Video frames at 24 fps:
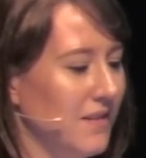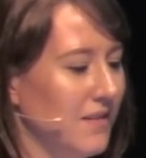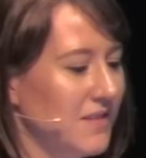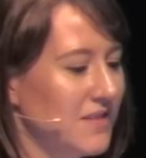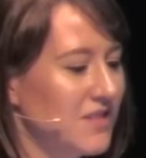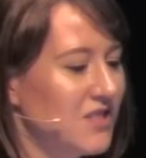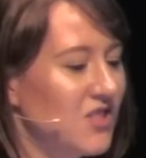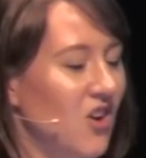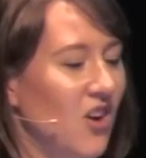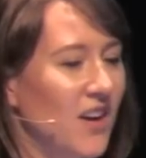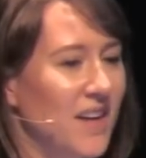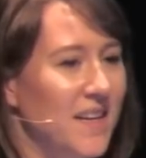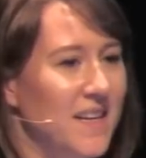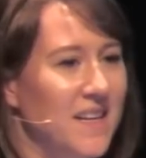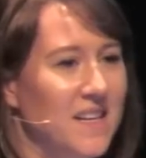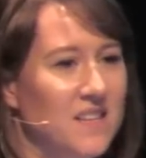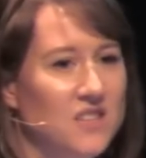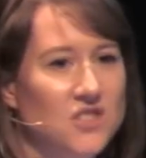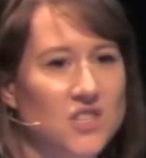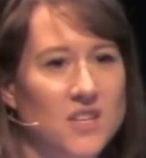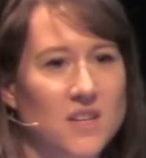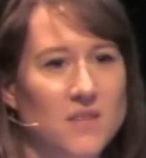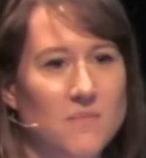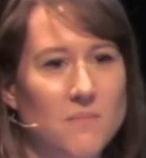
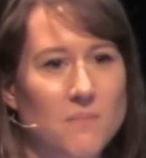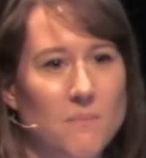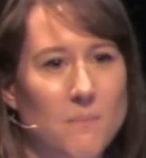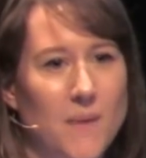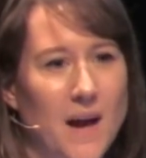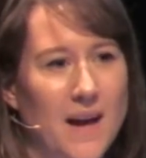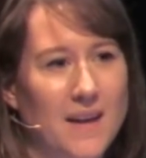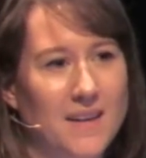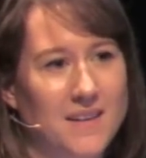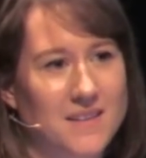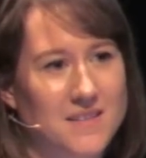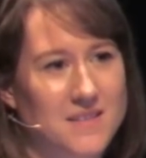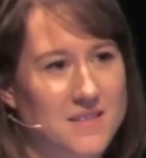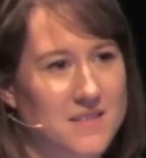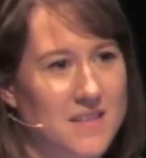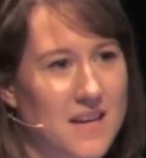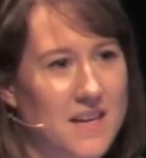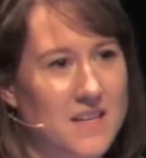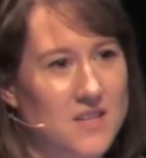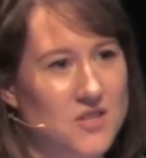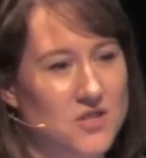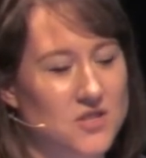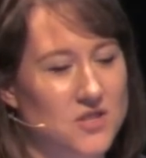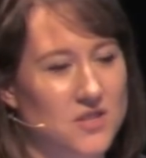signage in Bank
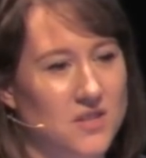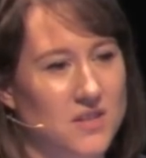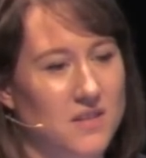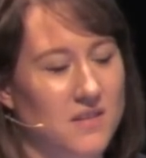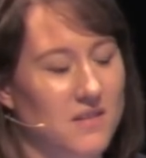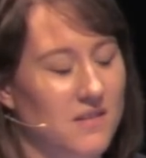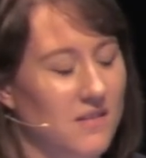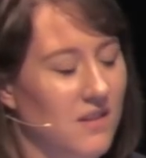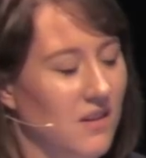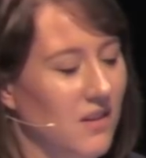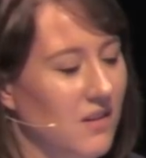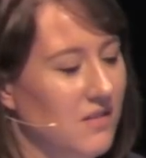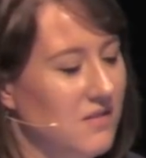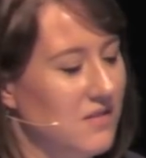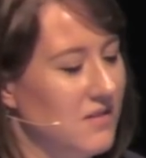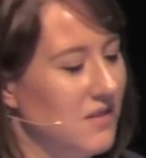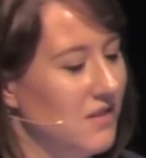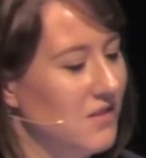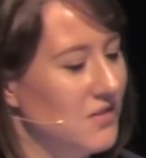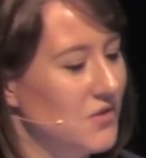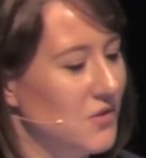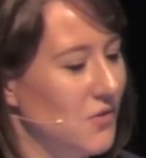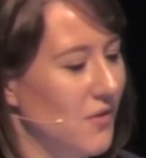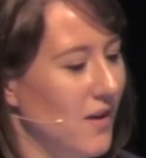Station in the London
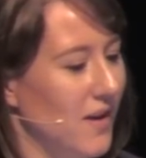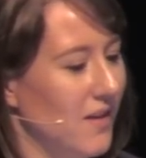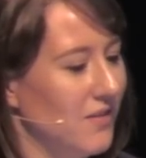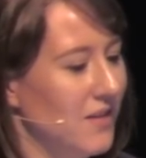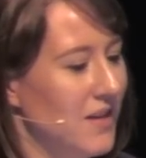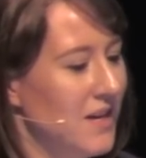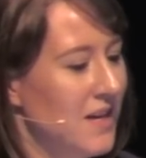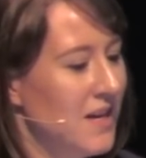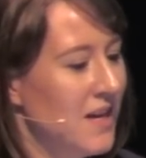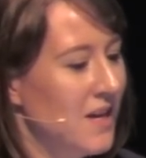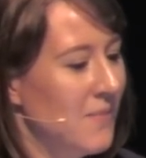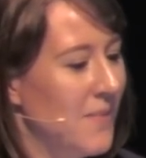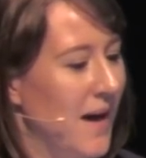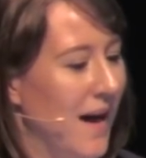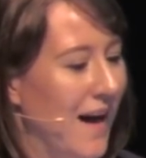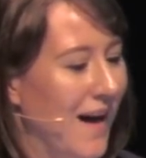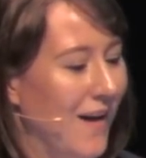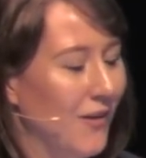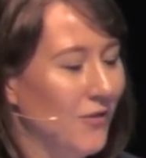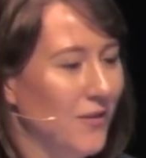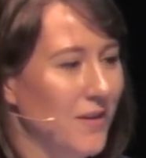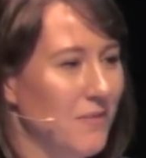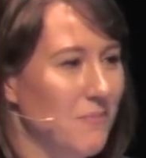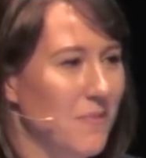Underground about
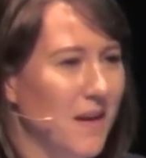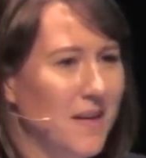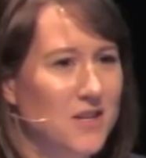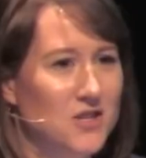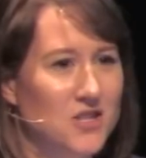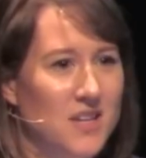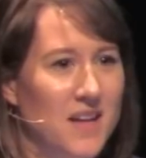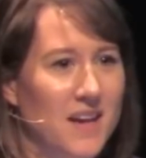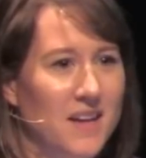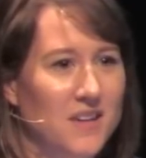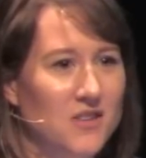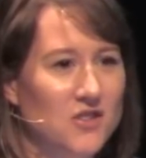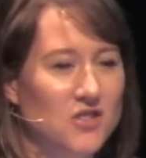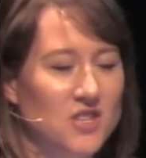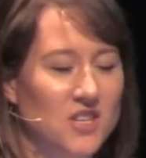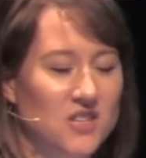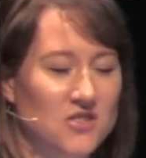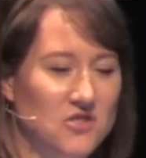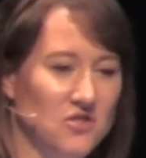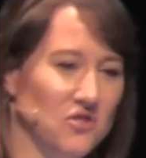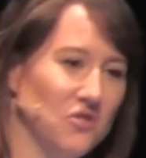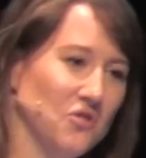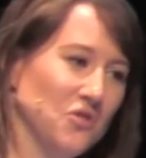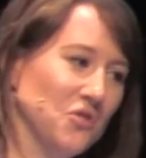how they manage their
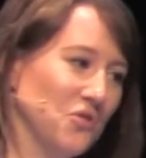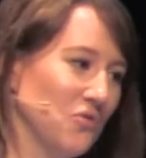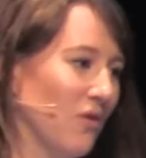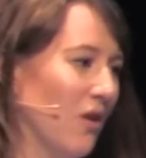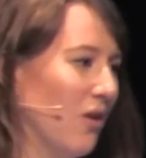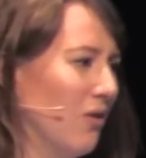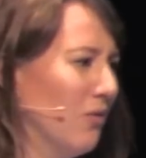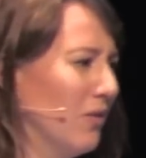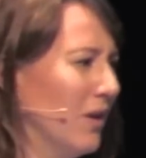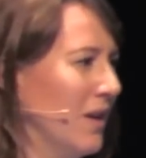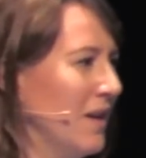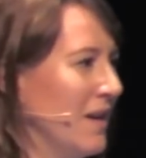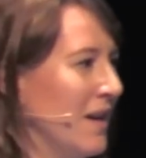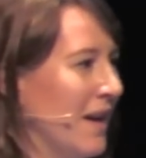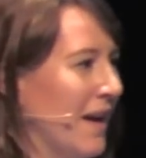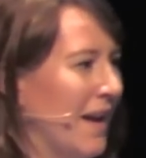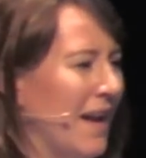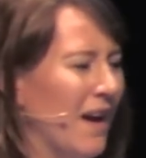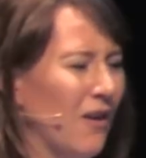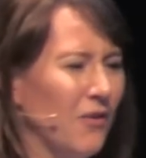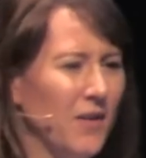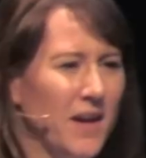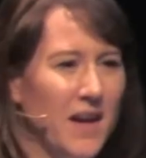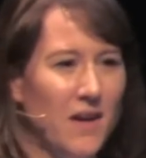congestion control
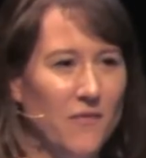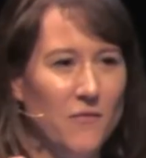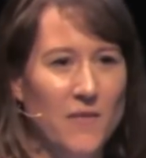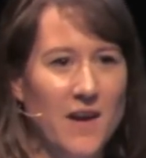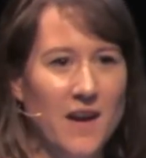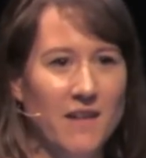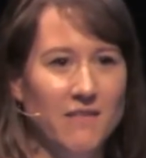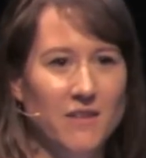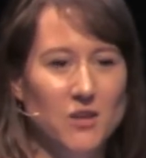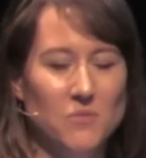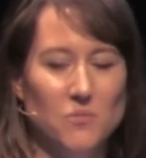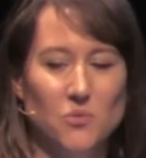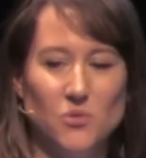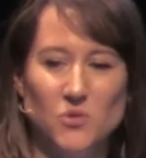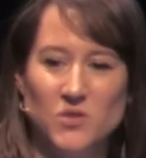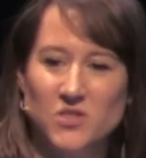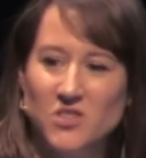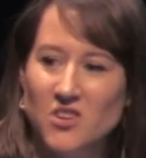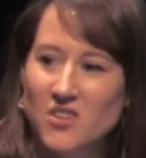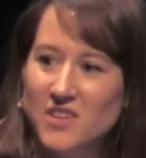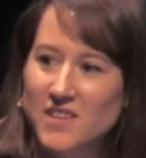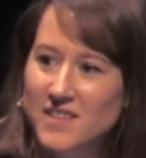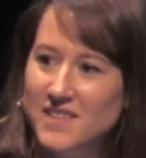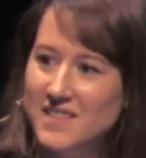and how they have variable
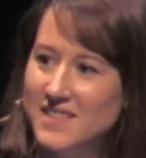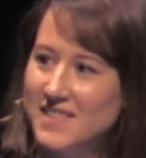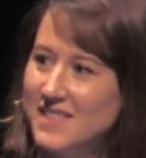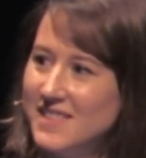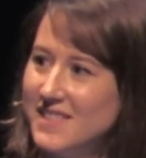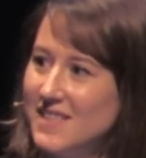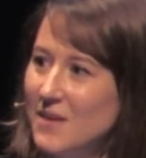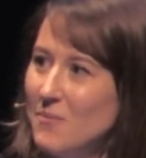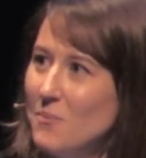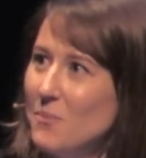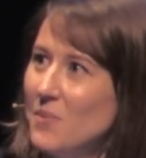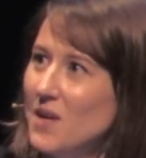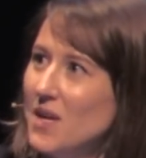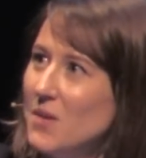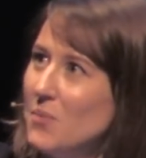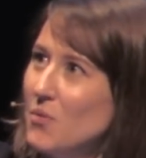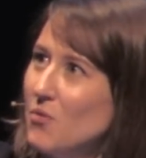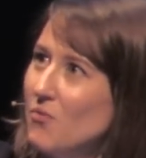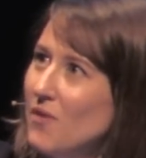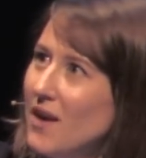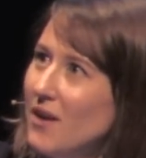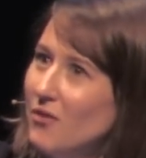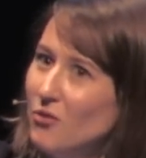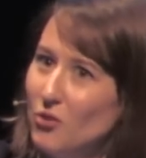signs to send
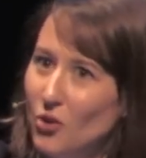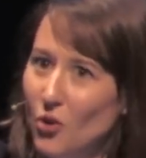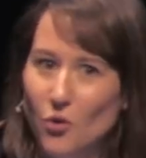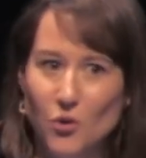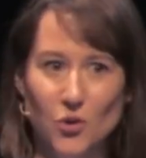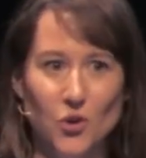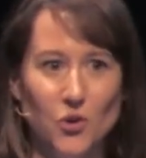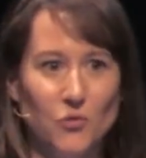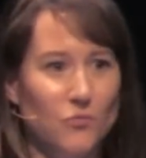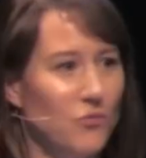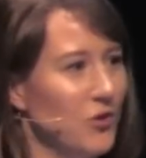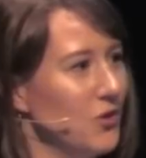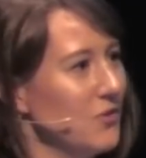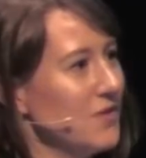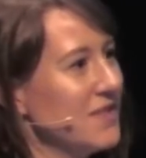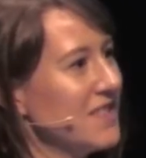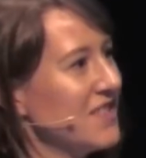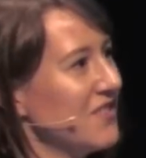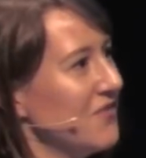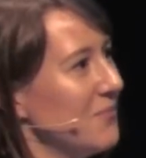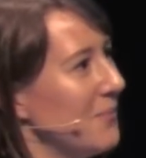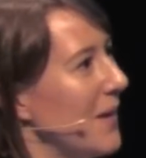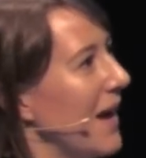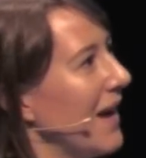people around longer
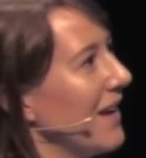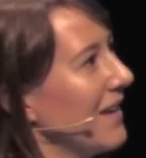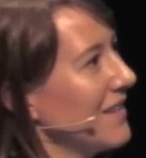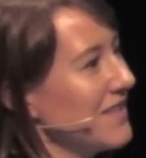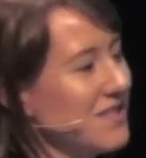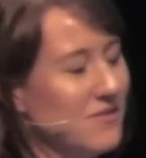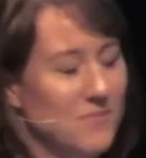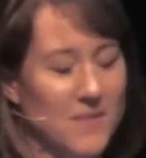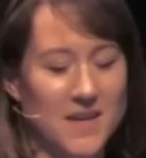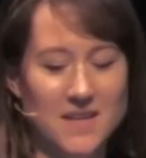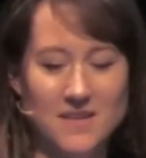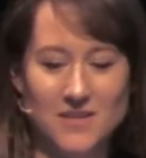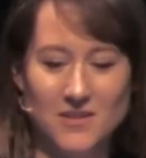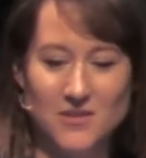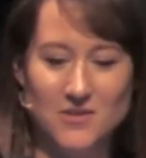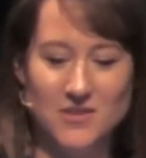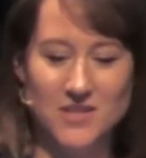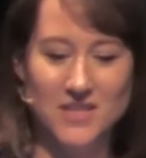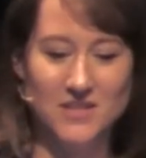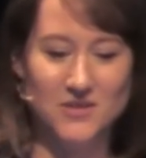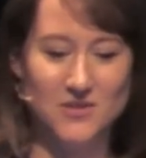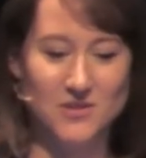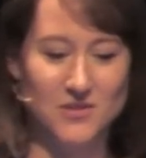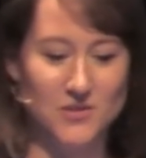routes of Bank to make the
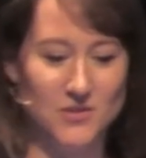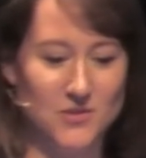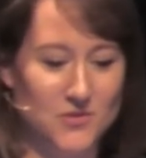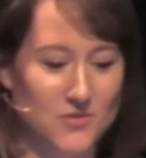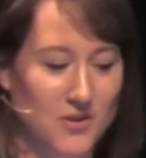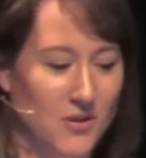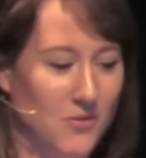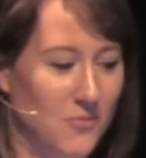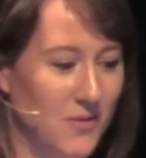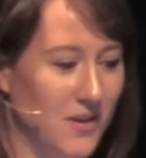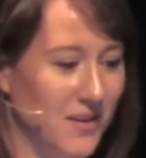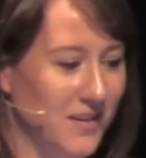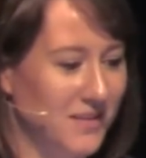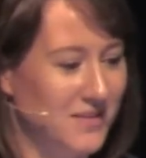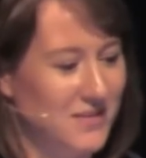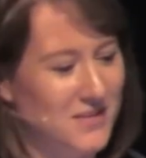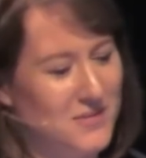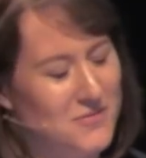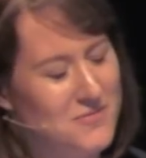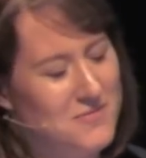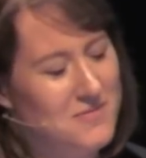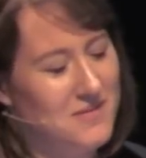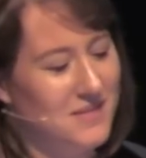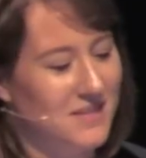congestion control work.
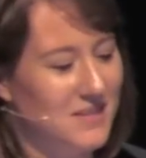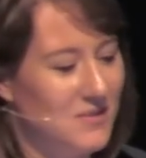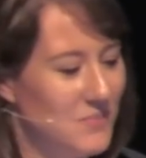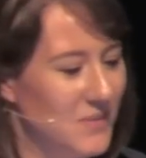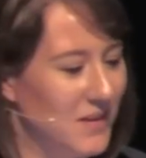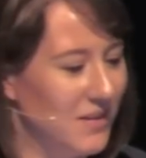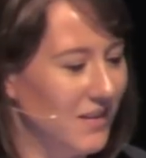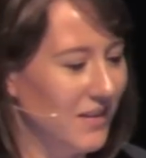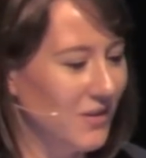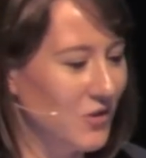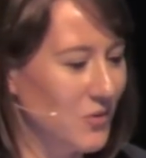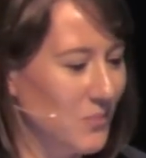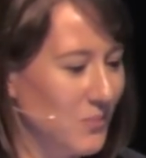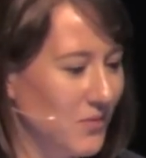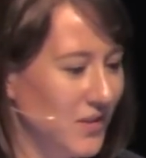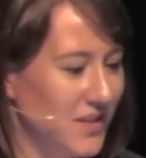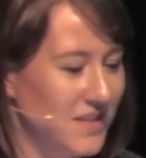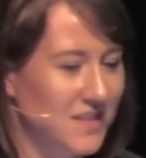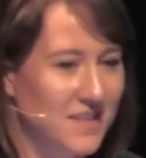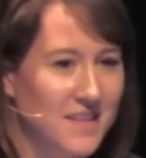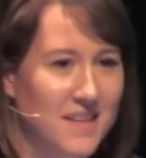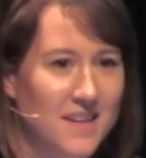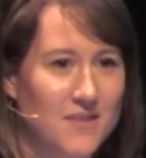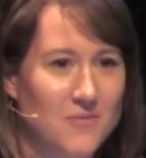So, it's a bit like
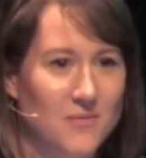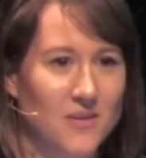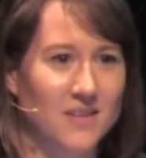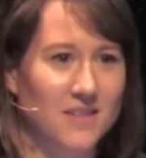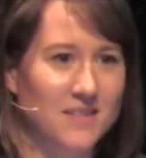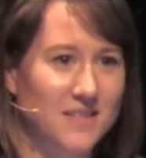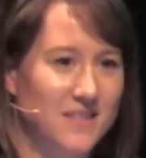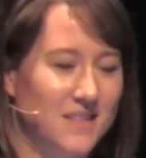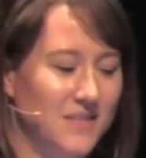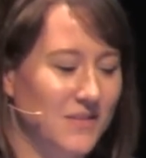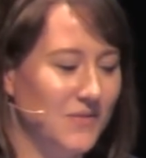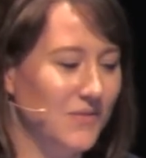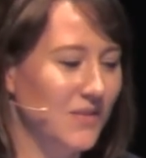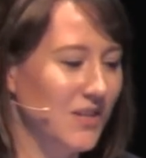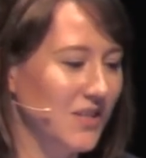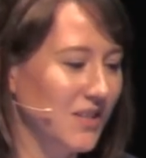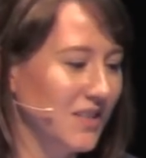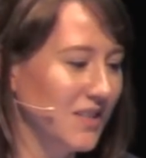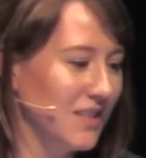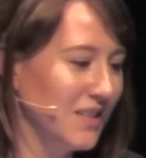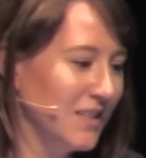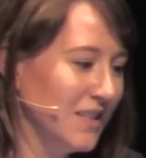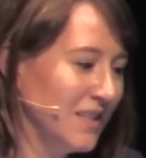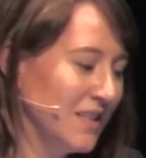operator networks. It's fun.